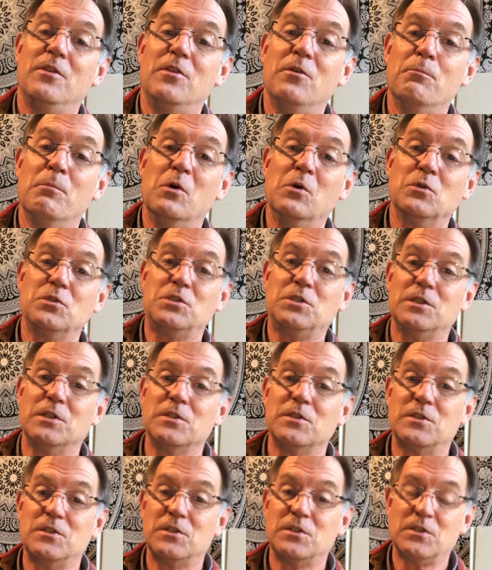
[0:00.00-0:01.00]

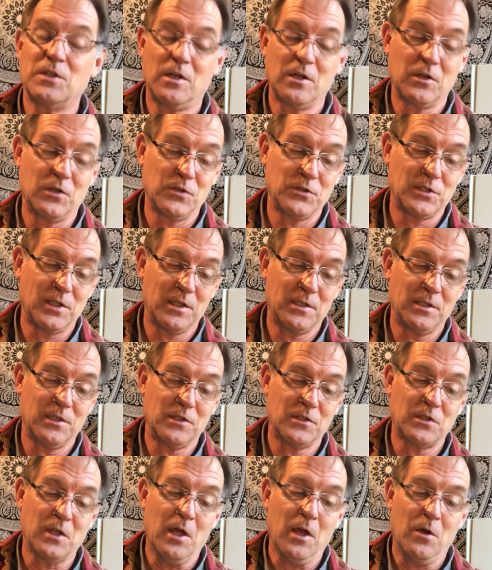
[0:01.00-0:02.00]
motions. The song goes like
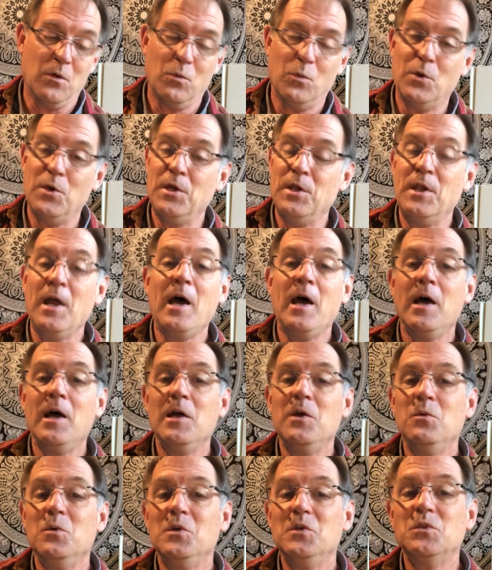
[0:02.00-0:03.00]
this. When
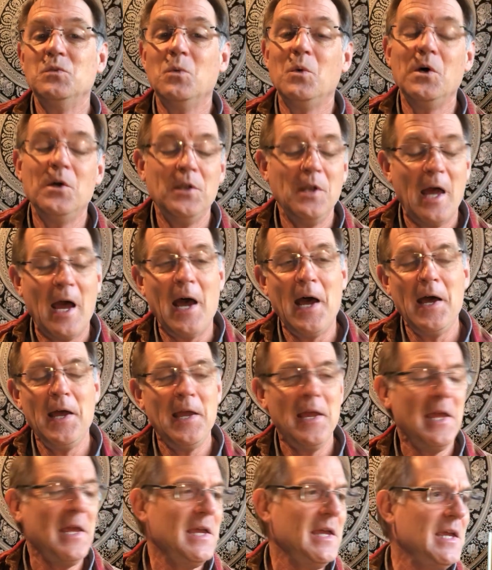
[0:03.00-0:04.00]
I was one, I
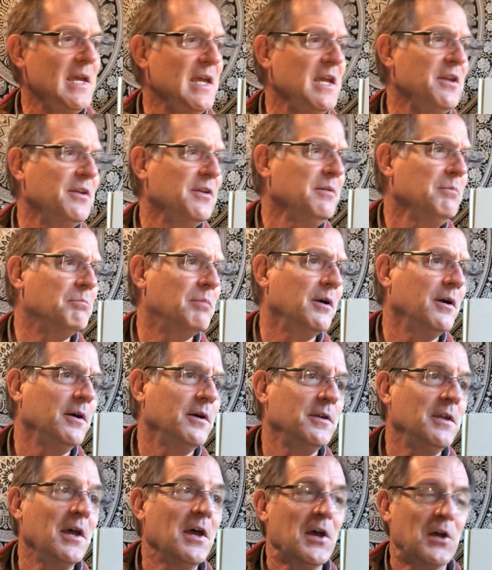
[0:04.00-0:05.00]
ate a
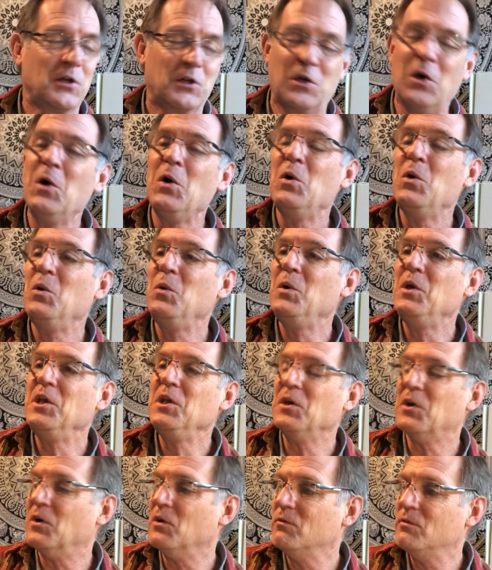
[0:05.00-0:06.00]
bun,
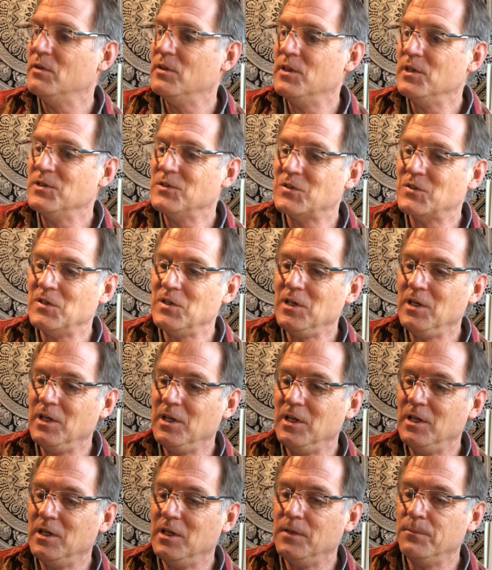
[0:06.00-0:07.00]
going over the
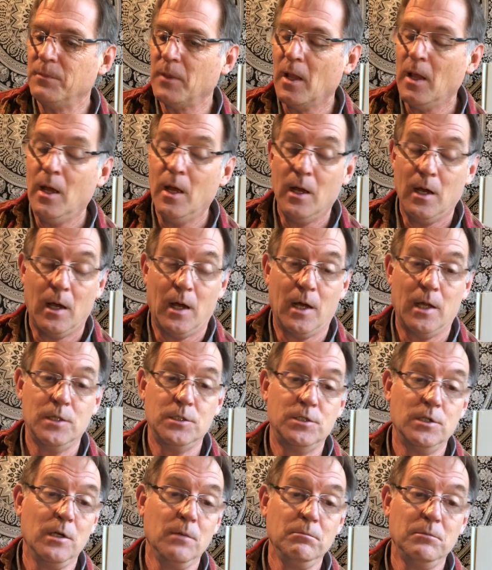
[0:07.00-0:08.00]
sea. I
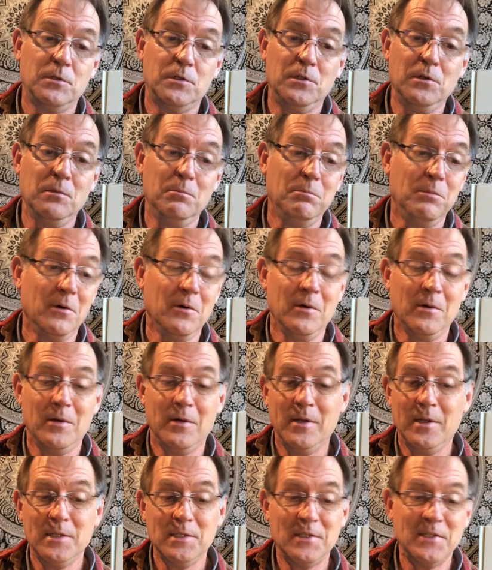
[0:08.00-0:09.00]
jumped
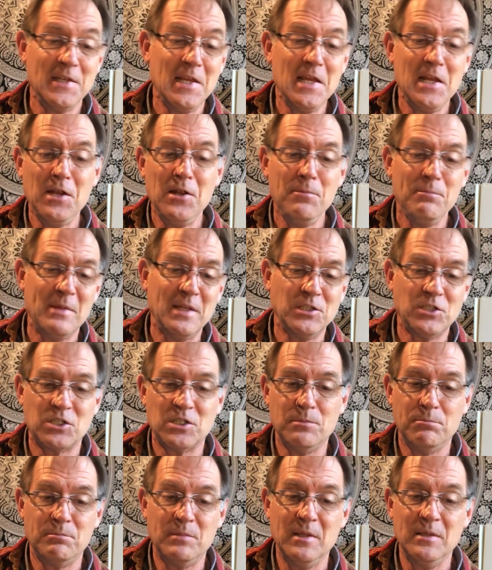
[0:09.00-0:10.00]
aboard a sailorman's
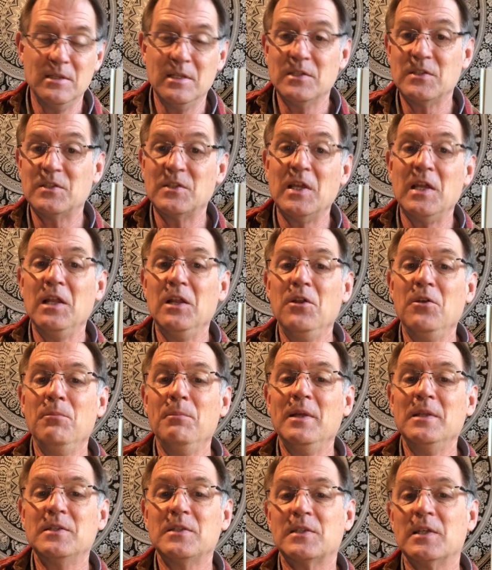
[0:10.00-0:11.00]
ship, and the
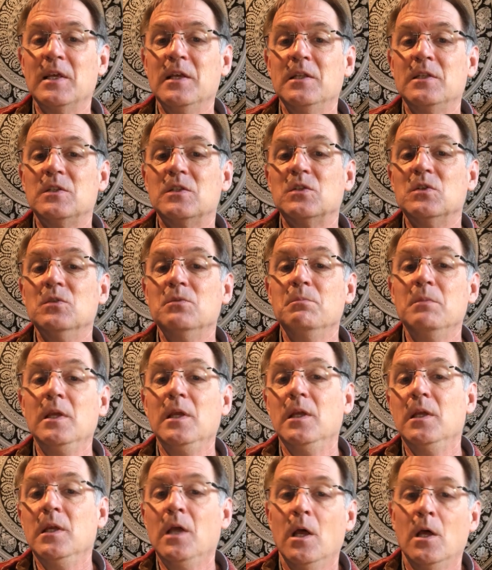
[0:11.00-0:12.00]
sailorman said to
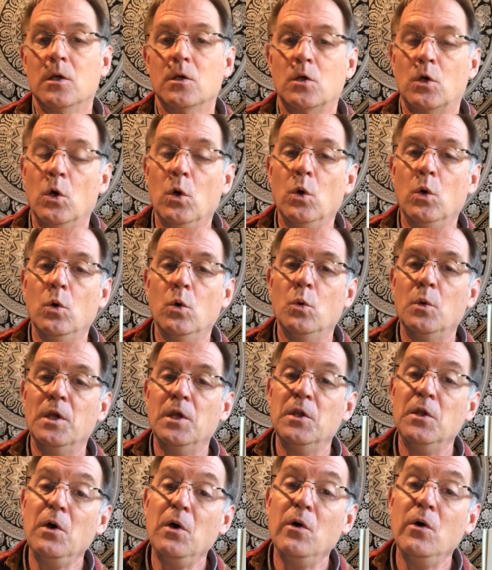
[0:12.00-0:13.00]
me,
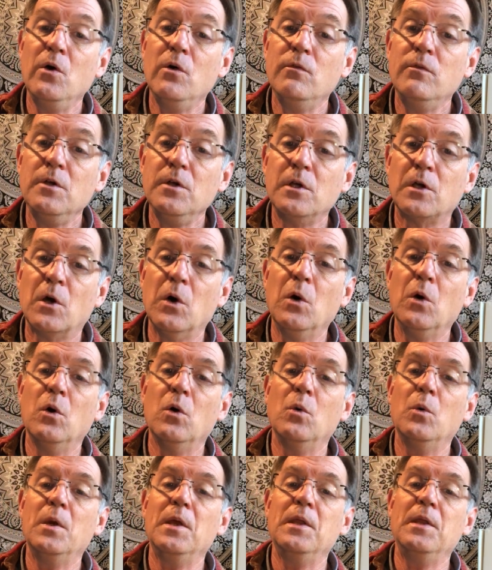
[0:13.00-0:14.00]
going over,
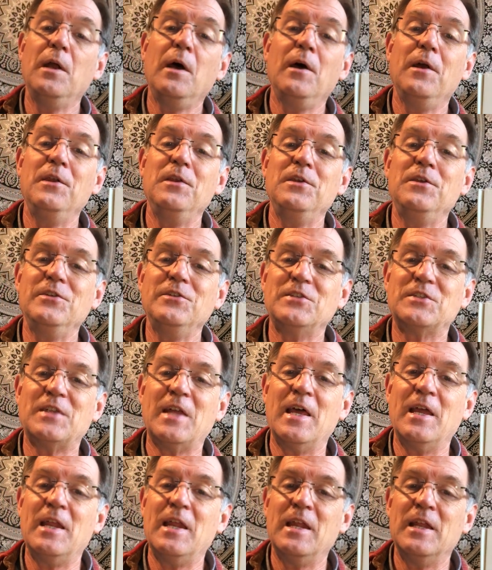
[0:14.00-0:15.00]
going under,
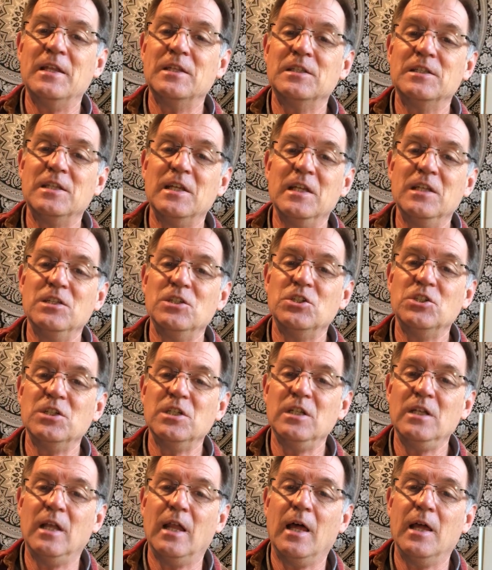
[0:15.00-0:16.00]
stand at
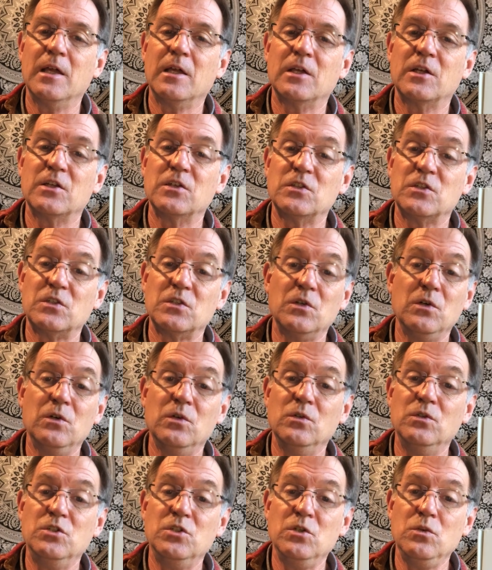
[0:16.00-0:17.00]
attention like a
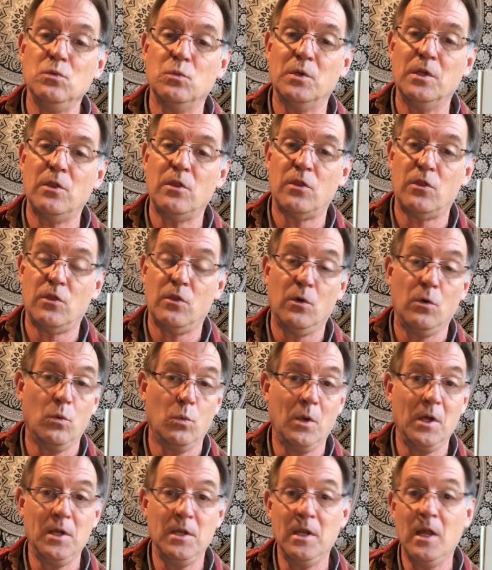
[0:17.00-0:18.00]
soldier with a
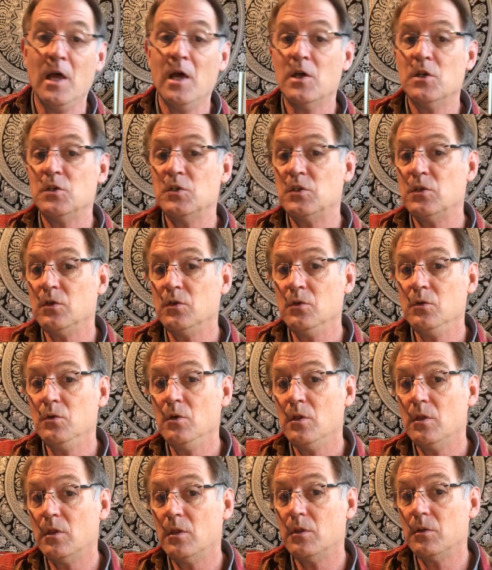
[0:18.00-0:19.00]
1, 2,
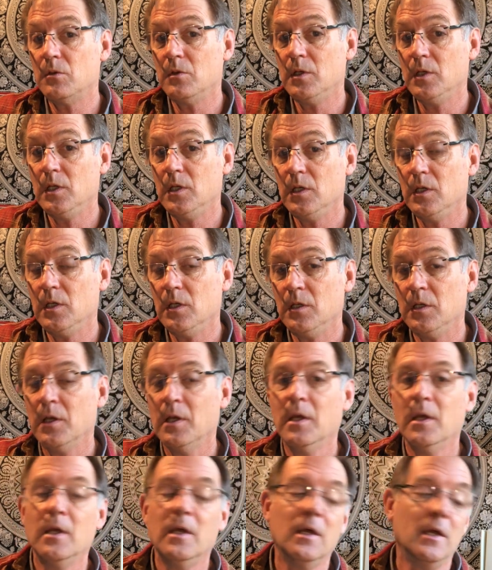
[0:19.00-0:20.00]
3.
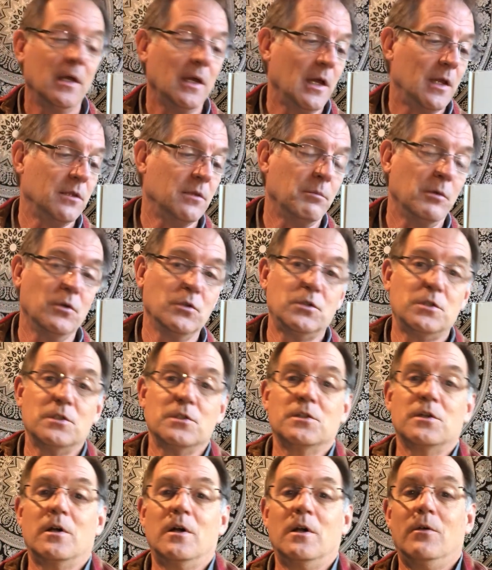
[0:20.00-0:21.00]
And the
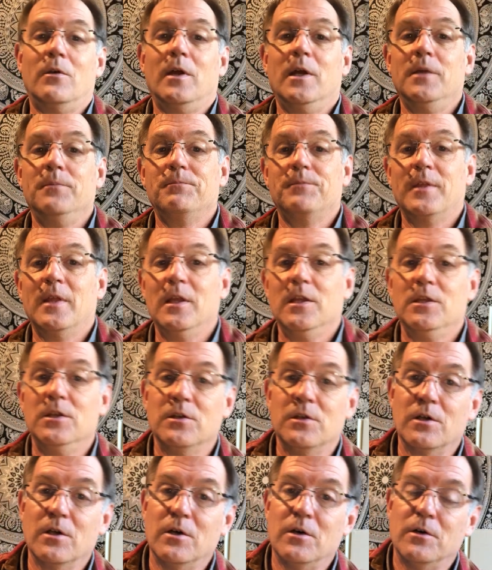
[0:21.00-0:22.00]
motions are, right?
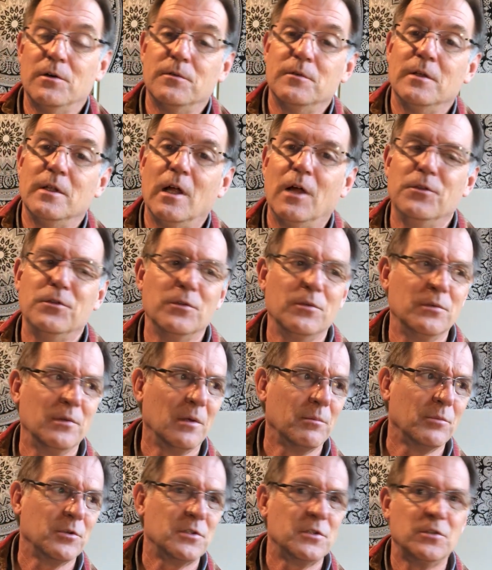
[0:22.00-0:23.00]
You go, I'll do
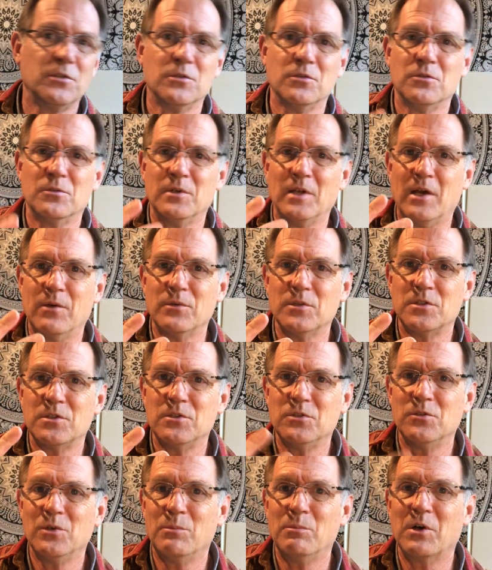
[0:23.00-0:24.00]
number 2. When I was
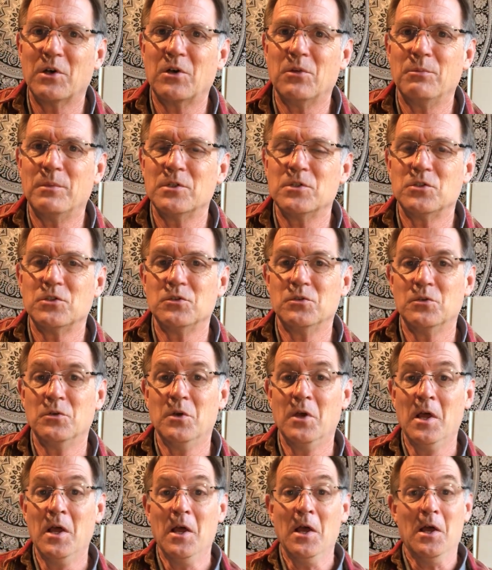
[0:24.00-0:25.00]
2, I buckled my shoe.
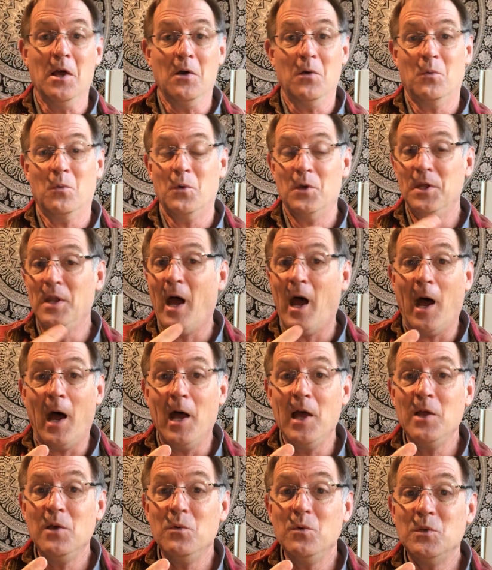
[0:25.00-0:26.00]
When
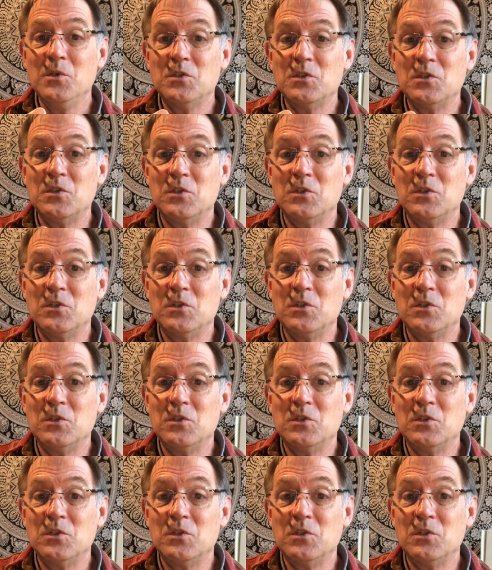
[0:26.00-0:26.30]
I was